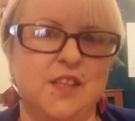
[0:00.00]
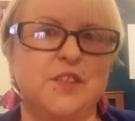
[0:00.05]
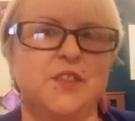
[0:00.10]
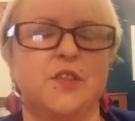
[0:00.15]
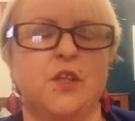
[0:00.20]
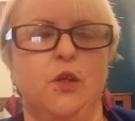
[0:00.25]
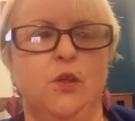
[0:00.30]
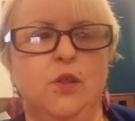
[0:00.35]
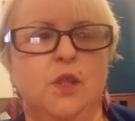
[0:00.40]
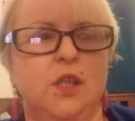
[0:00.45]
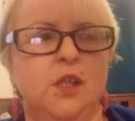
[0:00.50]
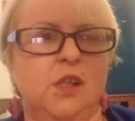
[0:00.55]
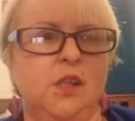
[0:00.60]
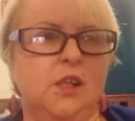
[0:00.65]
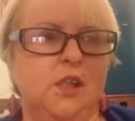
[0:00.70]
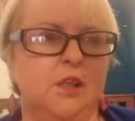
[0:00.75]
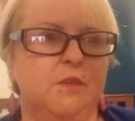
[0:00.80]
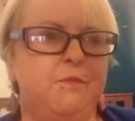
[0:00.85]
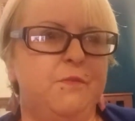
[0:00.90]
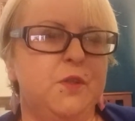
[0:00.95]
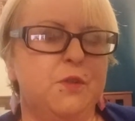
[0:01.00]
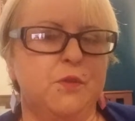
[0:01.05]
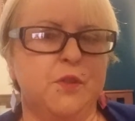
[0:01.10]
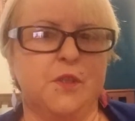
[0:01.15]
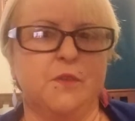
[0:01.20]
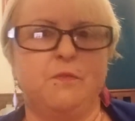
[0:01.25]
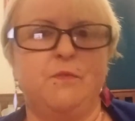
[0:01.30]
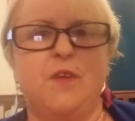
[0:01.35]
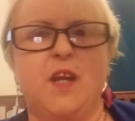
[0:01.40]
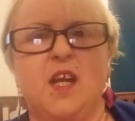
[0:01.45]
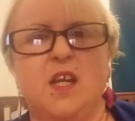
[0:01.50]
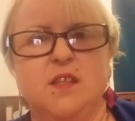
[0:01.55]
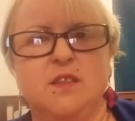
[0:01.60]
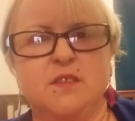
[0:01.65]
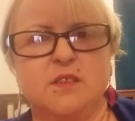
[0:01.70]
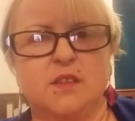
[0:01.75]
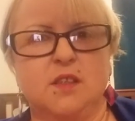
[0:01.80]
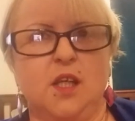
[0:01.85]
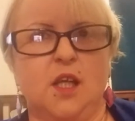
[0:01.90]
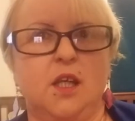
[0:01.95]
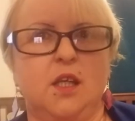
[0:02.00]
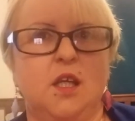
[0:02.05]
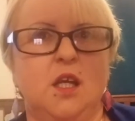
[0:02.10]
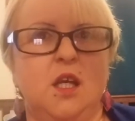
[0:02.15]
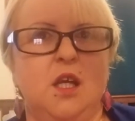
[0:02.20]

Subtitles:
So a few of the fans are like,